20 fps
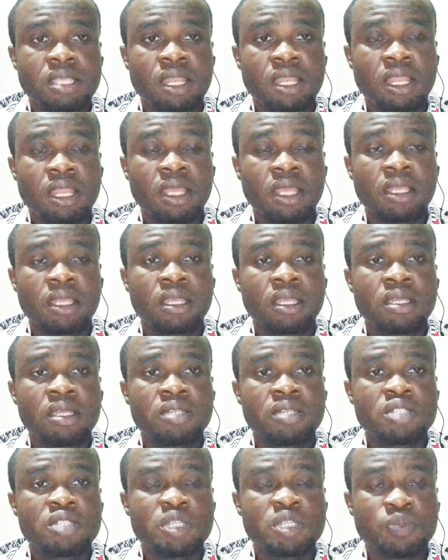things
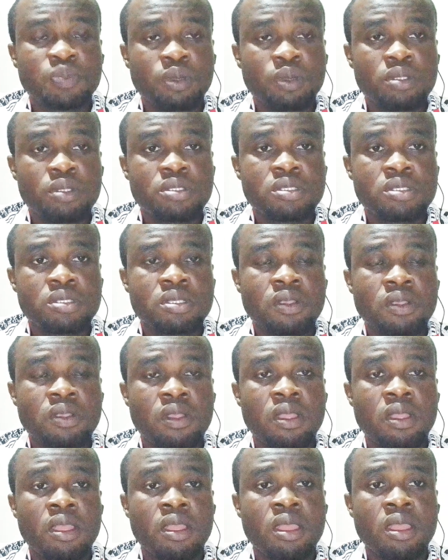like
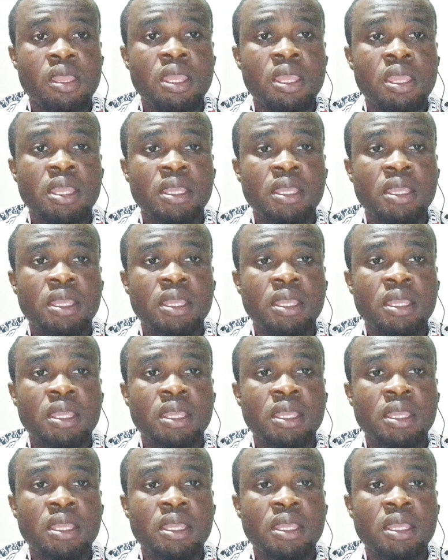sports,